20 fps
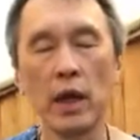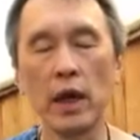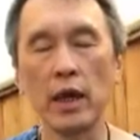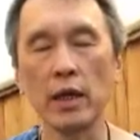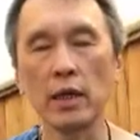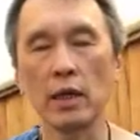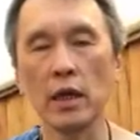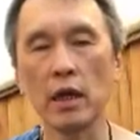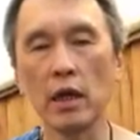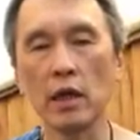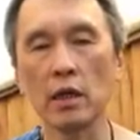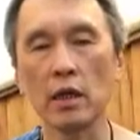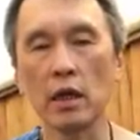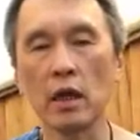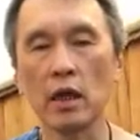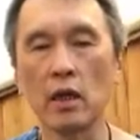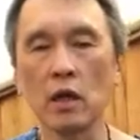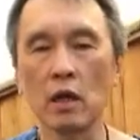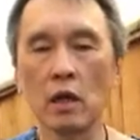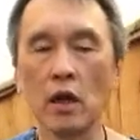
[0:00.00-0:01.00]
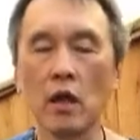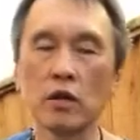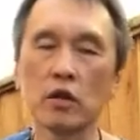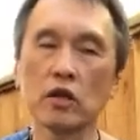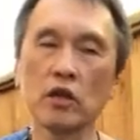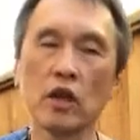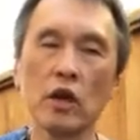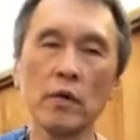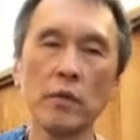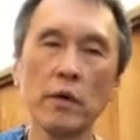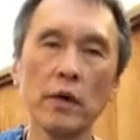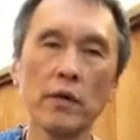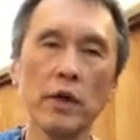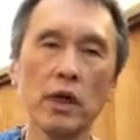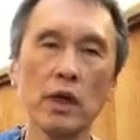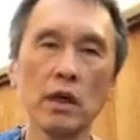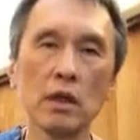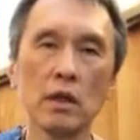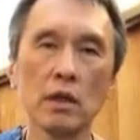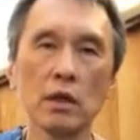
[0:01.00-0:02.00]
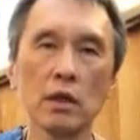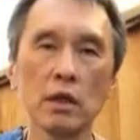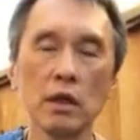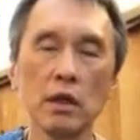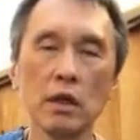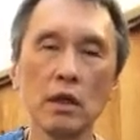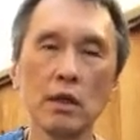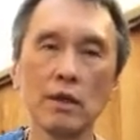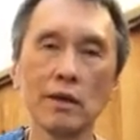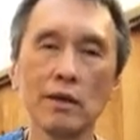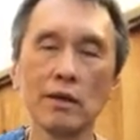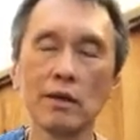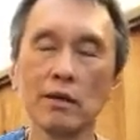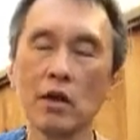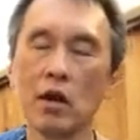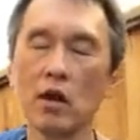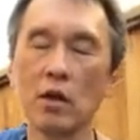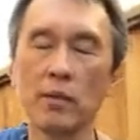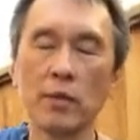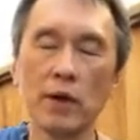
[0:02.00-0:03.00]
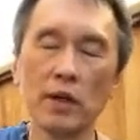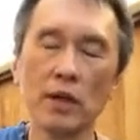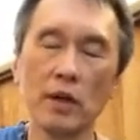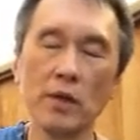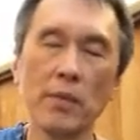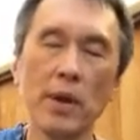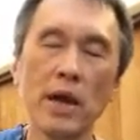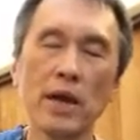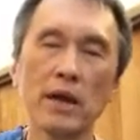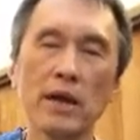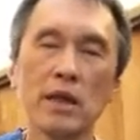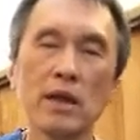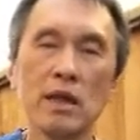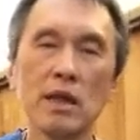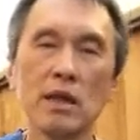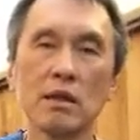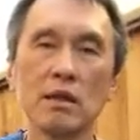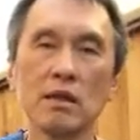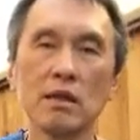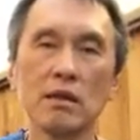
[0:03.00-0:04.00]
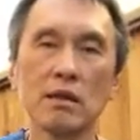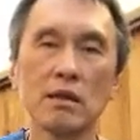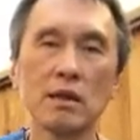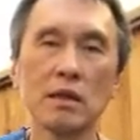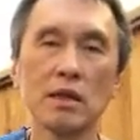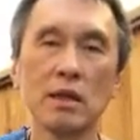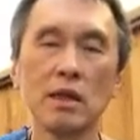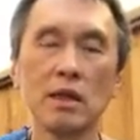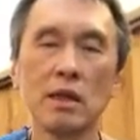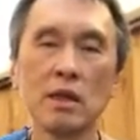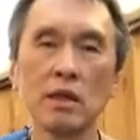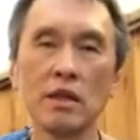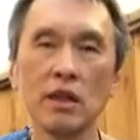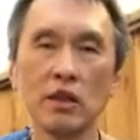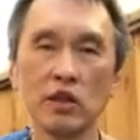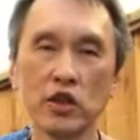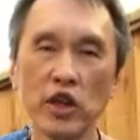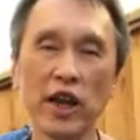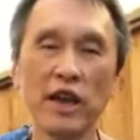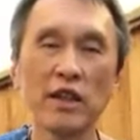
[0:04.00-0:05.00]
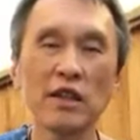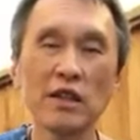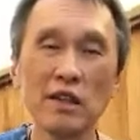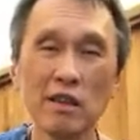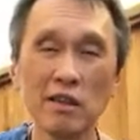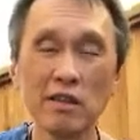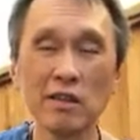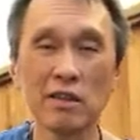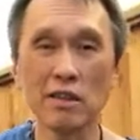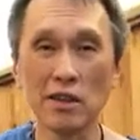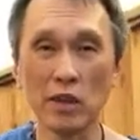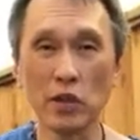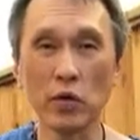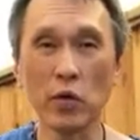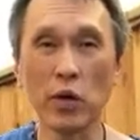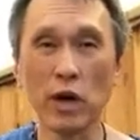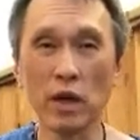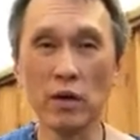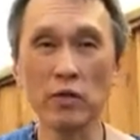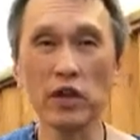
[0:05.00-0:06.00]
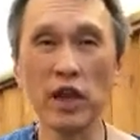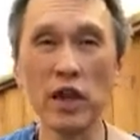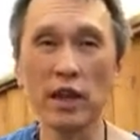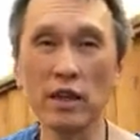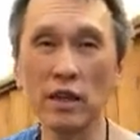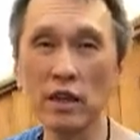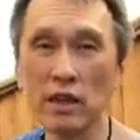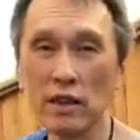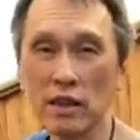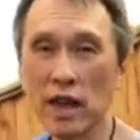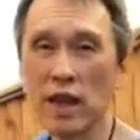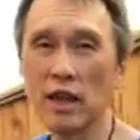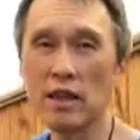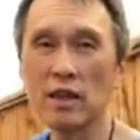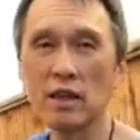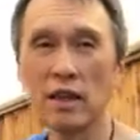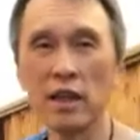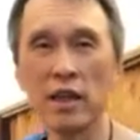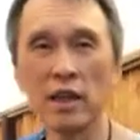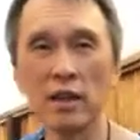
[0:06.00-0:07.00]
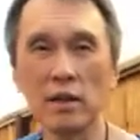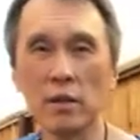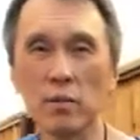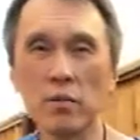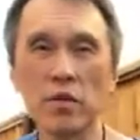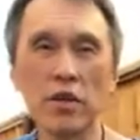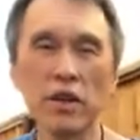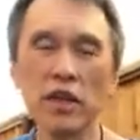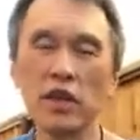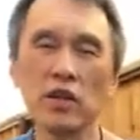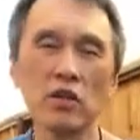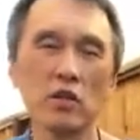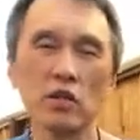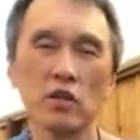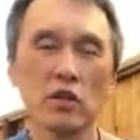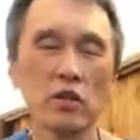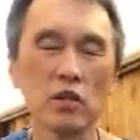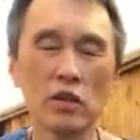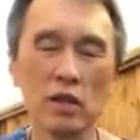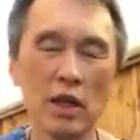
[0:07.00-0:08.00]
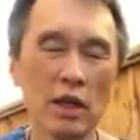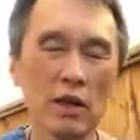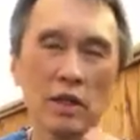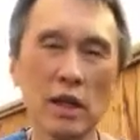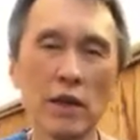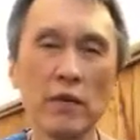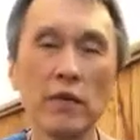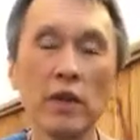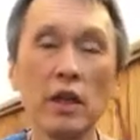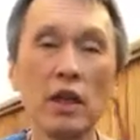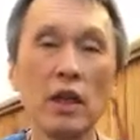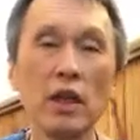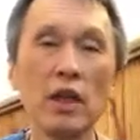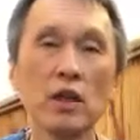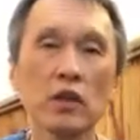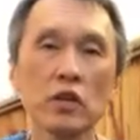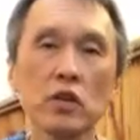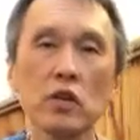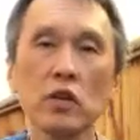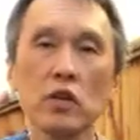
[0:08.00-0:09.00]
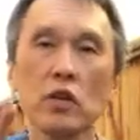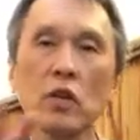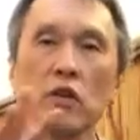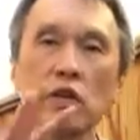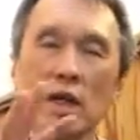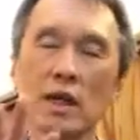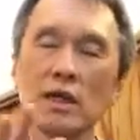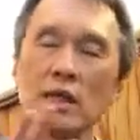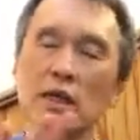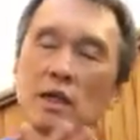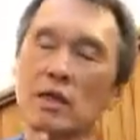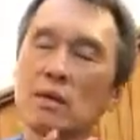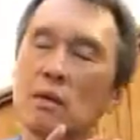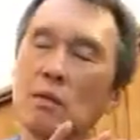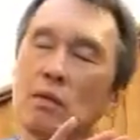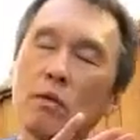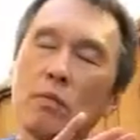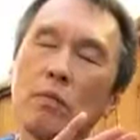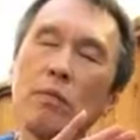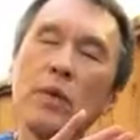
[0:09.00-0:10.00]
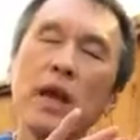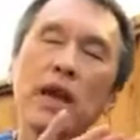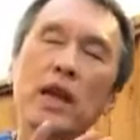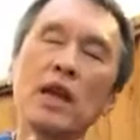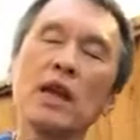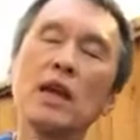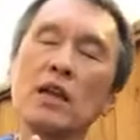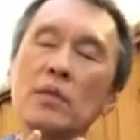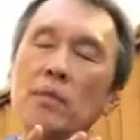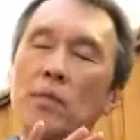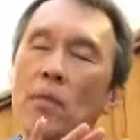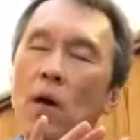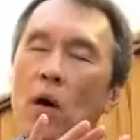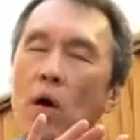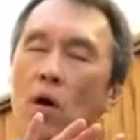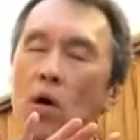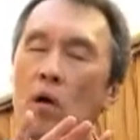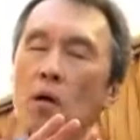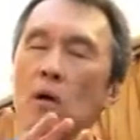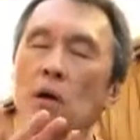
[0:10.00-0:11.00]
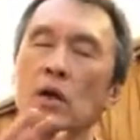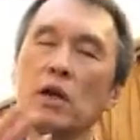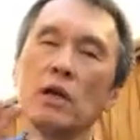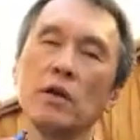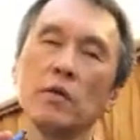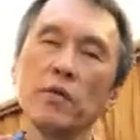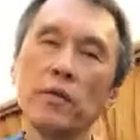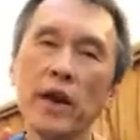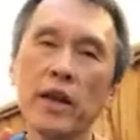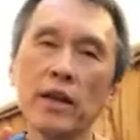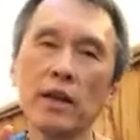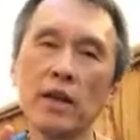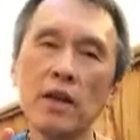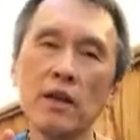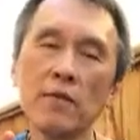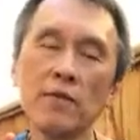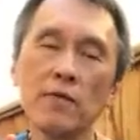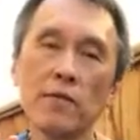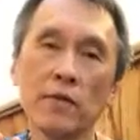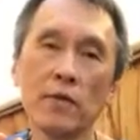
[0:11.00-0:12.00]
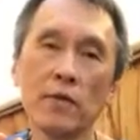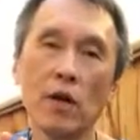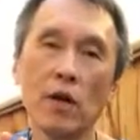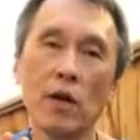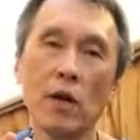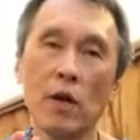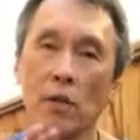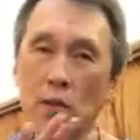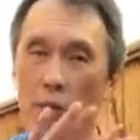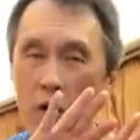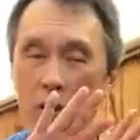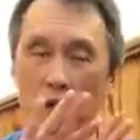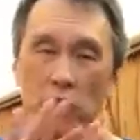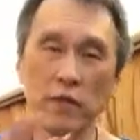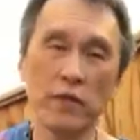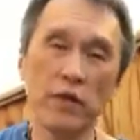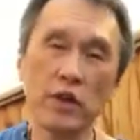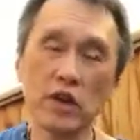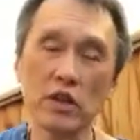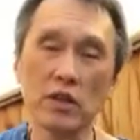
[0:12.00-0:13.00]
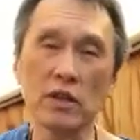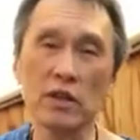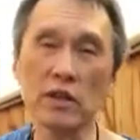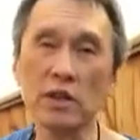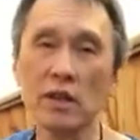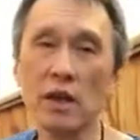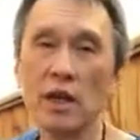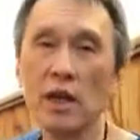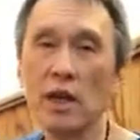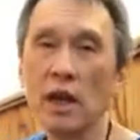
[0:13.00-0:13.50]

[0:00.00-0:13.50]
And then uh, on top of it, you know, I talk about the meridians, the channels, the 12 channels, handling, the breathing, those, those kind of stuff. So those are just making it more effective or more efficient.